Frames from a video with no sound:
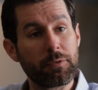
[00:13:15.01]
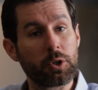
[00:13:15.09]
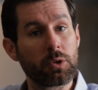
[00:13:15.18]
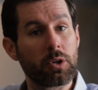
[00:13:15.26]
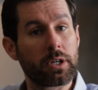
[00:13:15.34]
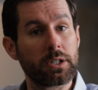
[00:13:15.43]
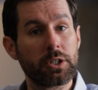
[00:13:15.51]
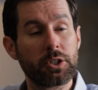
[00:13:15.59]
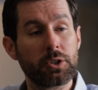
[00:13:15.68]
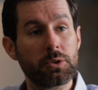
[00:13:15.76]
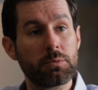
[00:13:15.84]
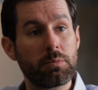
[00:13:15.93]
if you're looking to
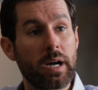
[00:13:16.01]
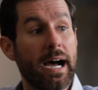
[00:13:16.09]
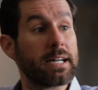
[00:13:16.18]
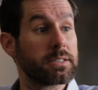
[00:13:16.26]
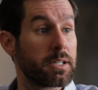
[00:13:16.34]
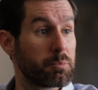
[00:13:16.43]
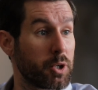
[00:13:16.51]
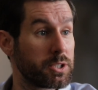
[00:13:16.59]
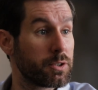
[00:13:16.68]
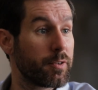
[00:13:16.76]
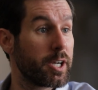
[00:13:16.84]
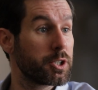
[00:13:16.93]
do asset
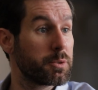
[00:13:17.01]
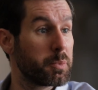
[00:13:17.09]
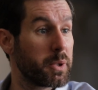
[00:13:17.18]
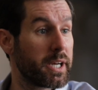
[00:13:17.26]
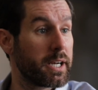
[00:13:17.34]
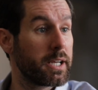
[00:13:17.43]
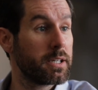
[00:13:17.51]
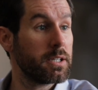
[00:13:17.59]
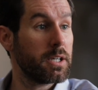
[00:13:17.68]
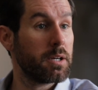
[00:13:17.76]
preservation planning. Right.